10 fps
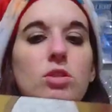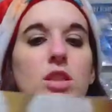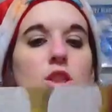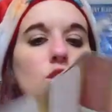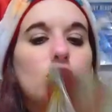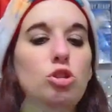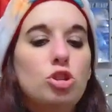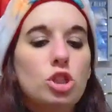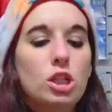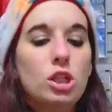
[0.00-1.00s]

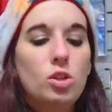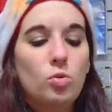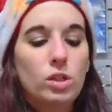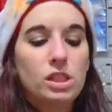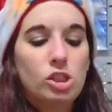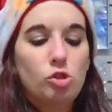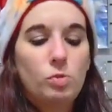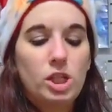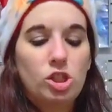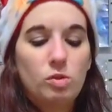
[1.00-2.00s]
institution or
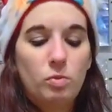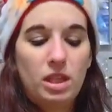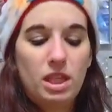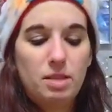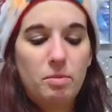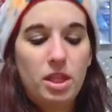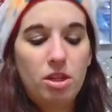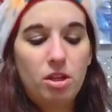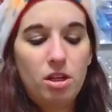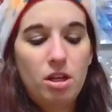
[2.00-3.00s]
situation with his
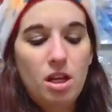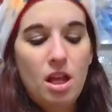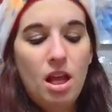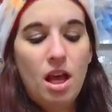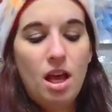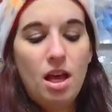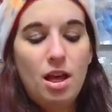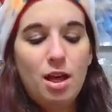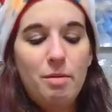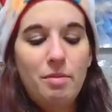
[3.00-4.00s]
mother.
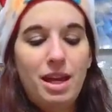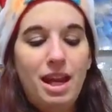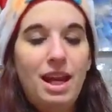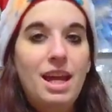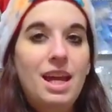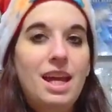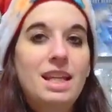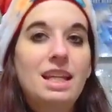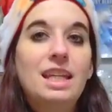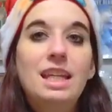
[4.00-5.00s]
Um, and
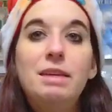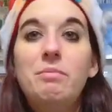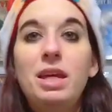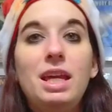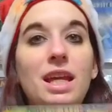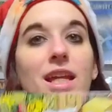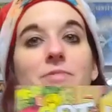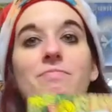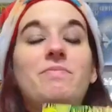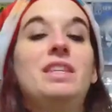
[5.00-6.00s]
he may
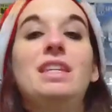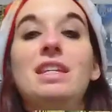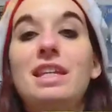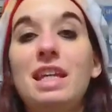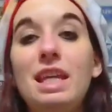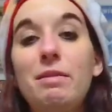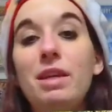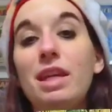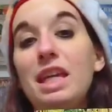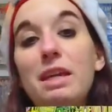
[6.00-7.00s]
he
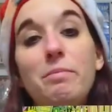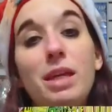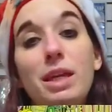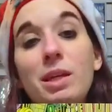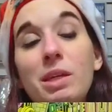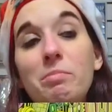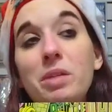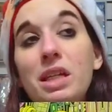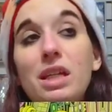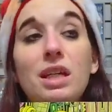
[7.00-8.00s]
he may
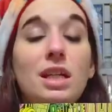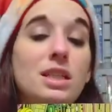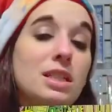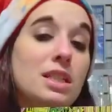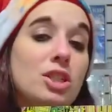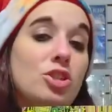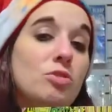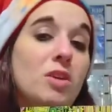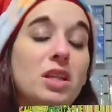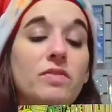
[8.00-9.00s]
be connected to
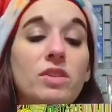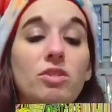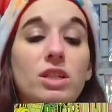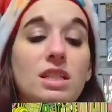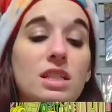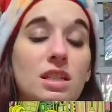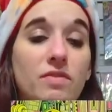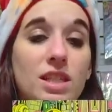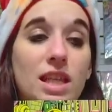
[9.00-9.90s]
all of the crazy stuff that's